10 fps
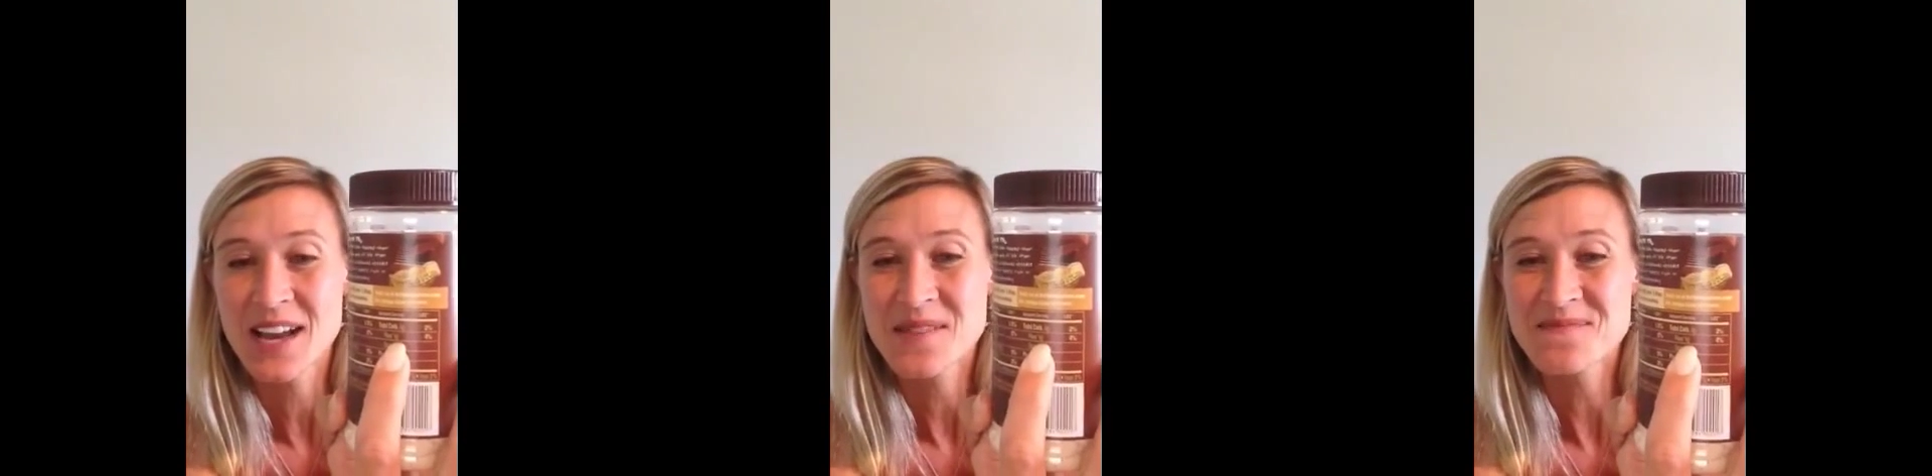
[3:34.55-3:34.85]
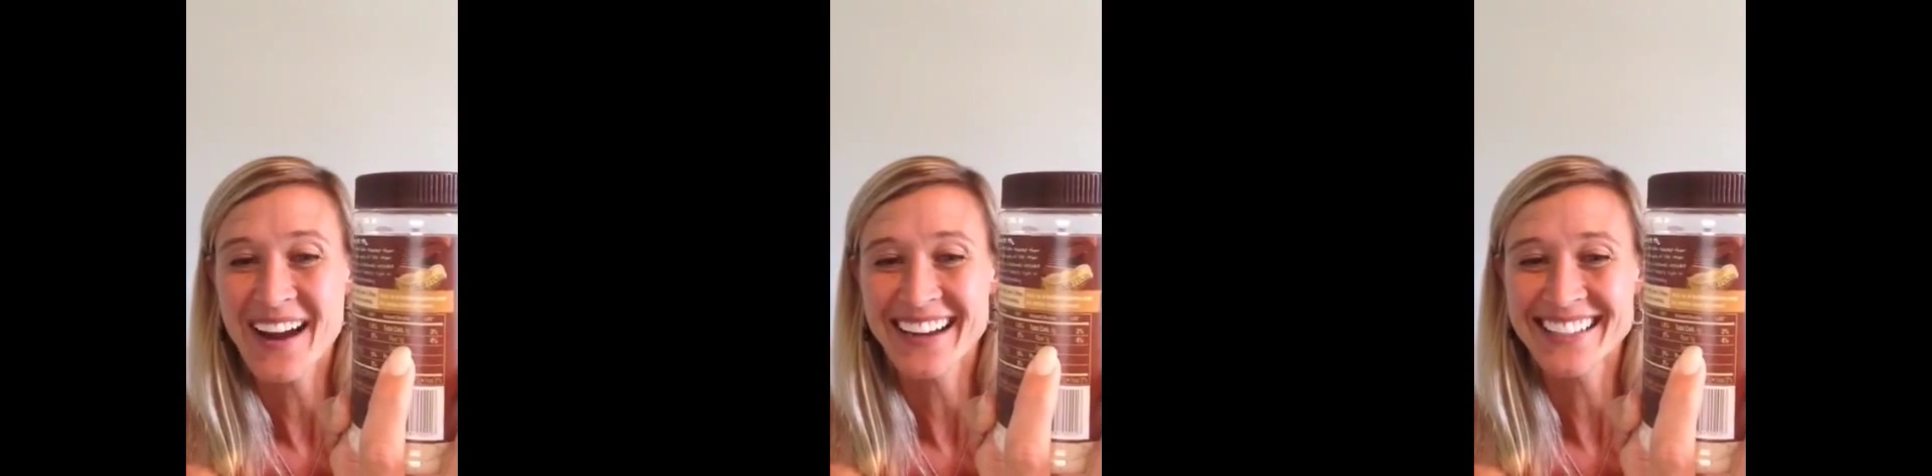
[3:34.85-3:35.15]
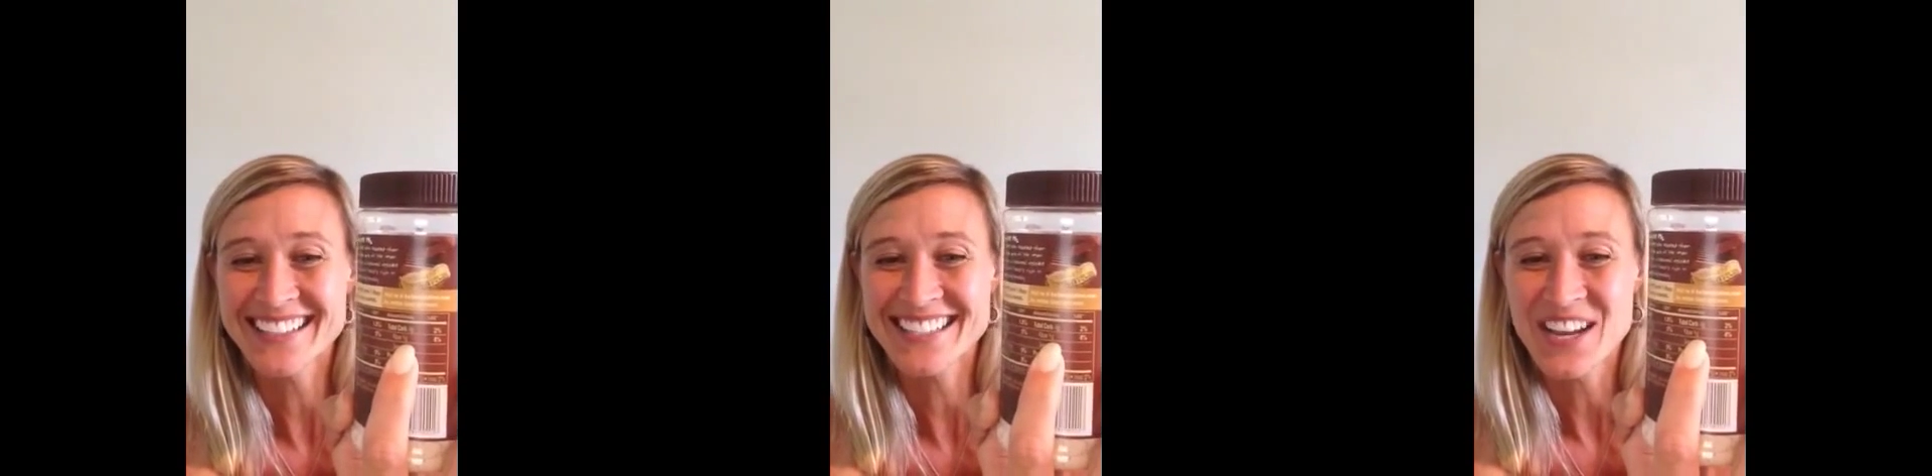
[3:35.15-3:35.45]

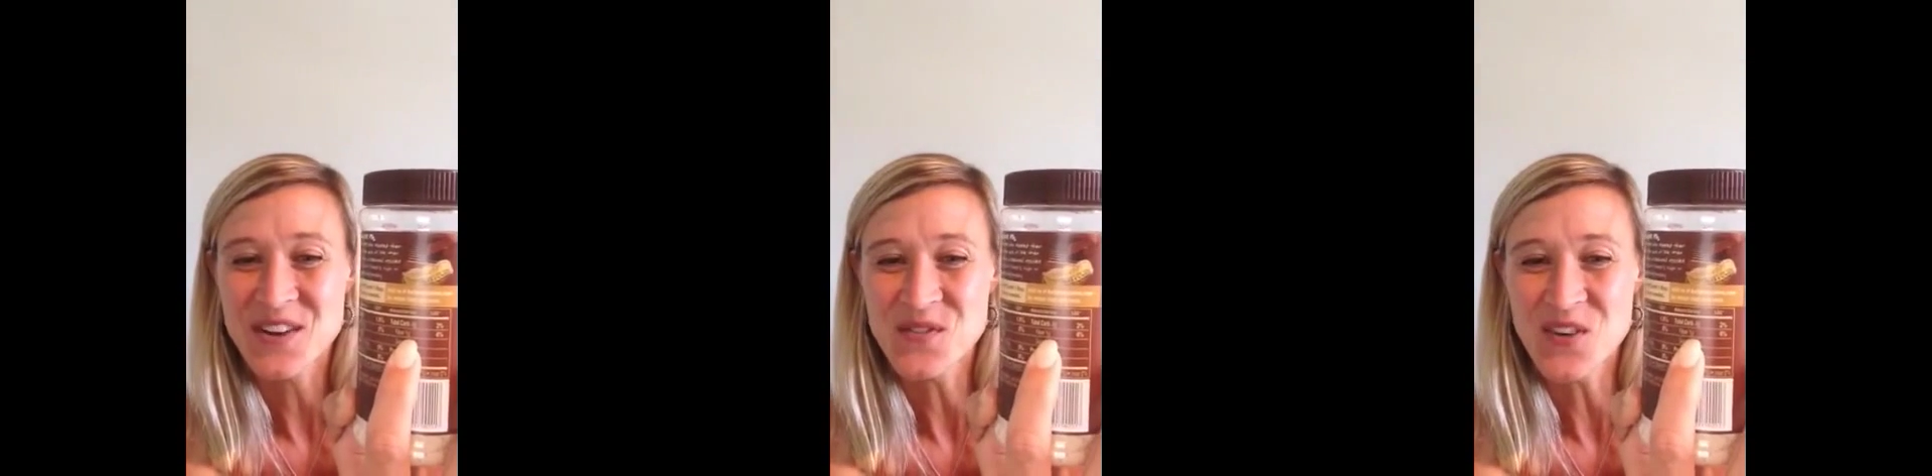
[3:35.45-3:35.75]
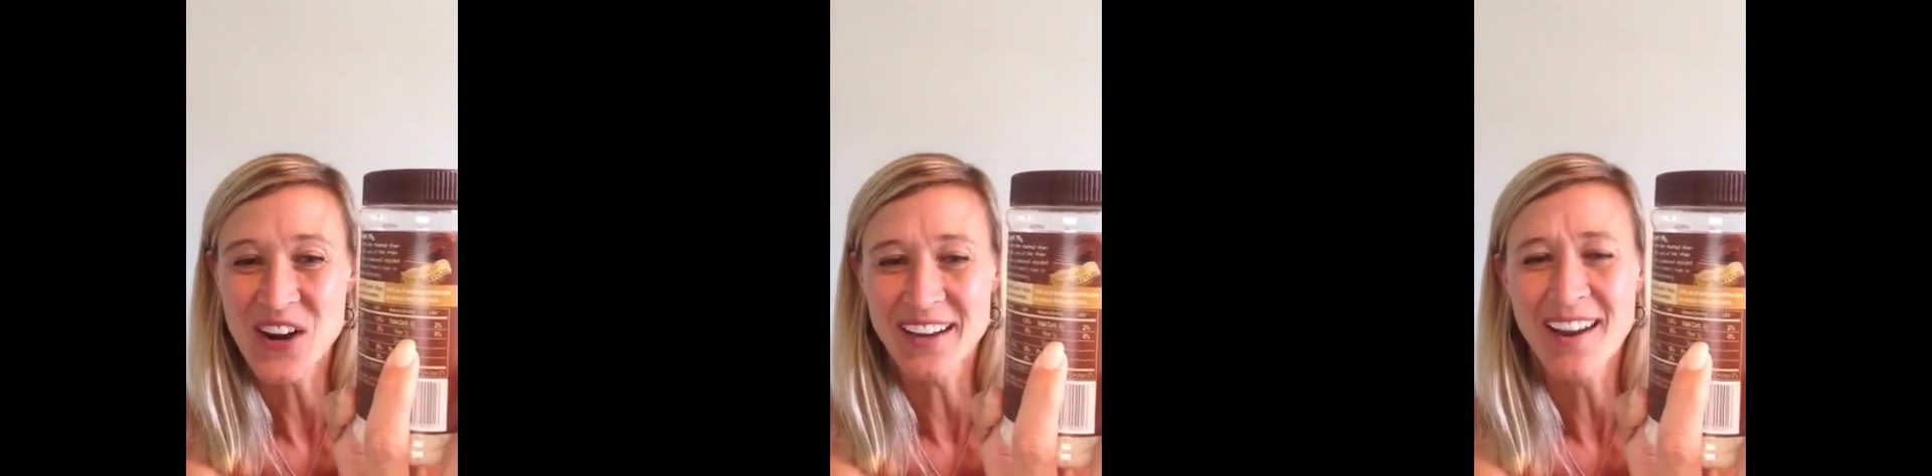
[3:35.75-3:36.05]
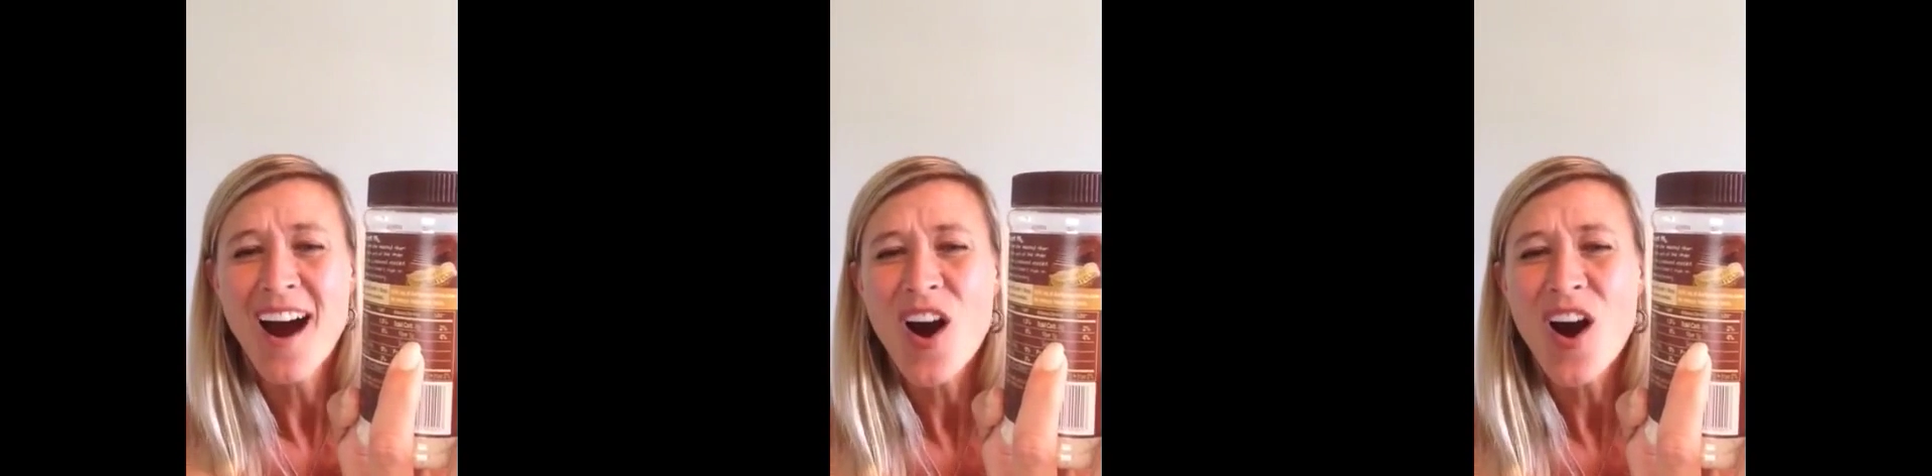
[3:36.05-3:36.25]
minus 1.